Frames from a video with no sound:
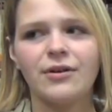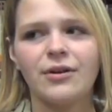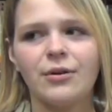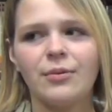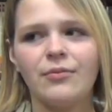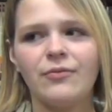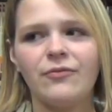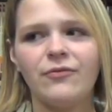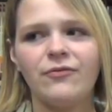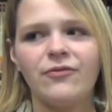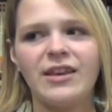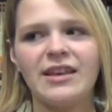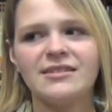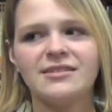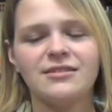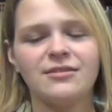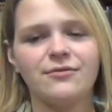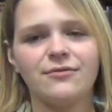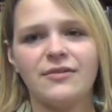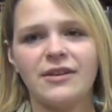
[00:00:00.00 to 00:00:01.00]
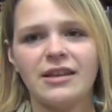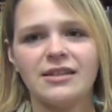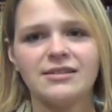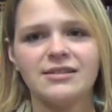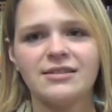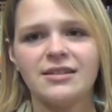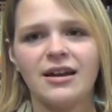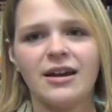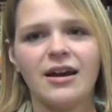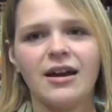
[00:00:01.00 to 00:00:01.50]
from
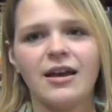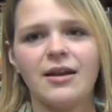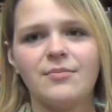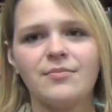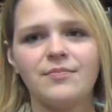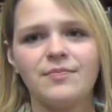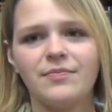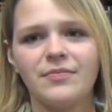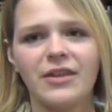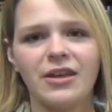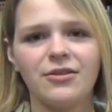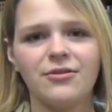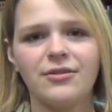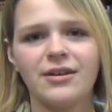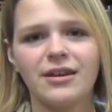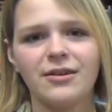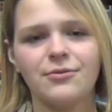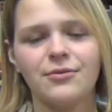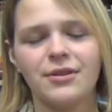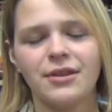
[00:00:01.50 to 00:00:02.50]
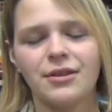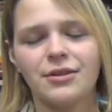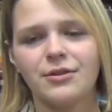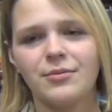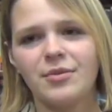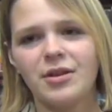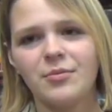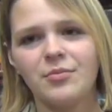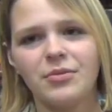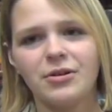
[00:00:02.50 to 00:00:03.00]
face-to-face time that you get with other
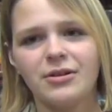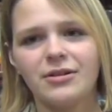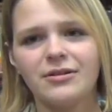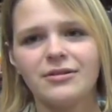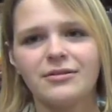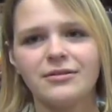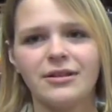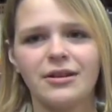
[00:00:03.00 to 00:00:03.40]
people.